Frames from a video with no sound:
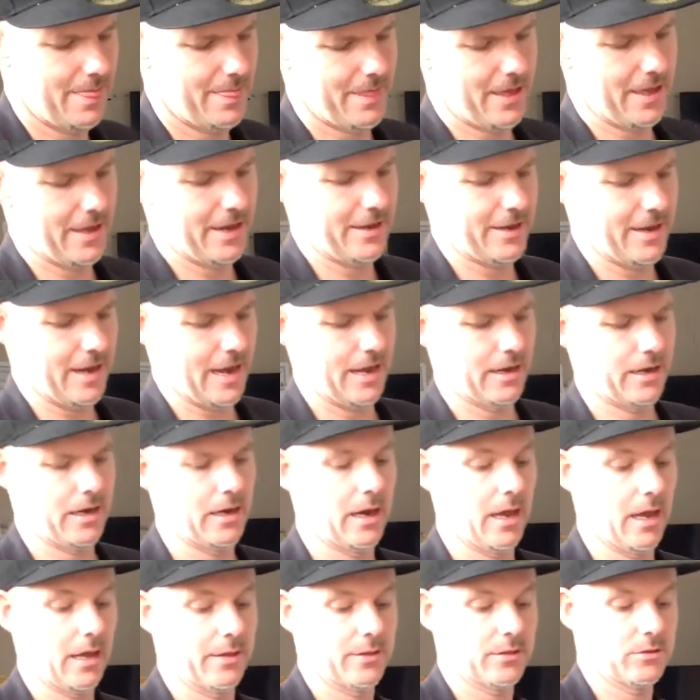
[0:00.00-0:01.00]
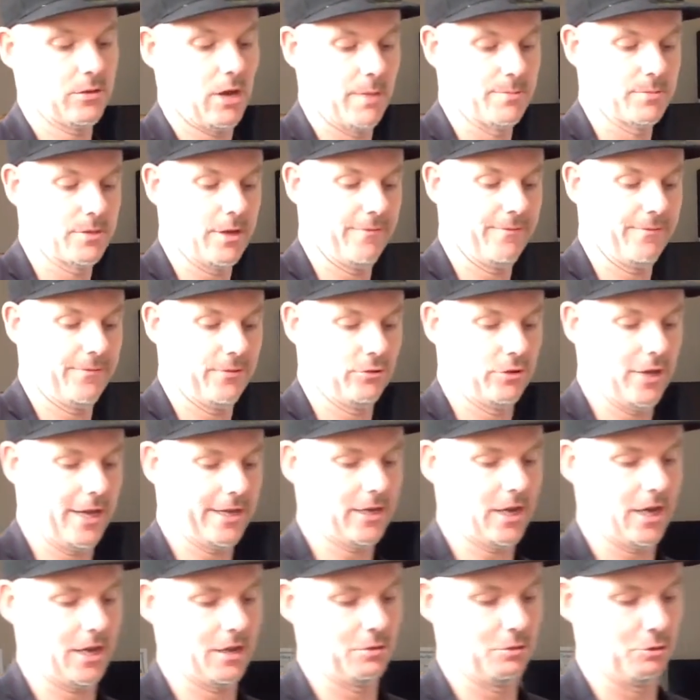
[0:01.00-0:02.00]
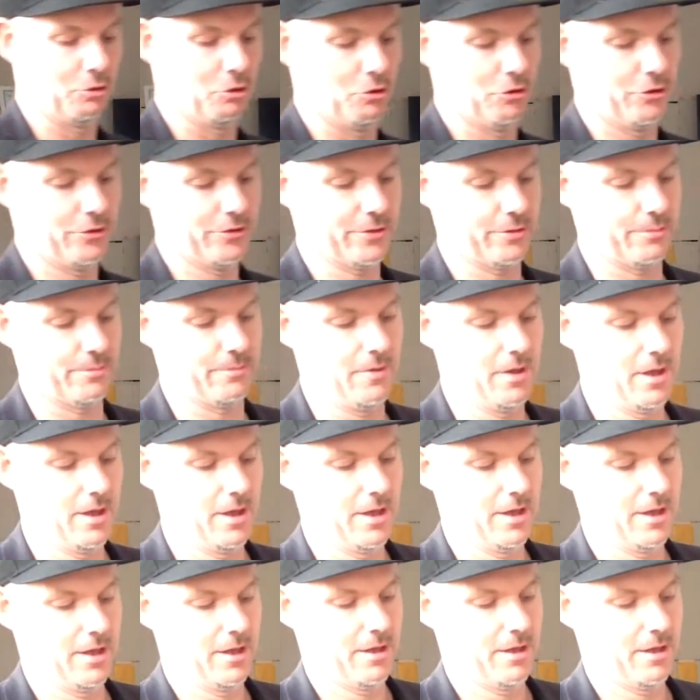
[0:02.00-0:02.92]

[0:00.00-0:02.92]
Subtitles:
other times I feel like I learnt them,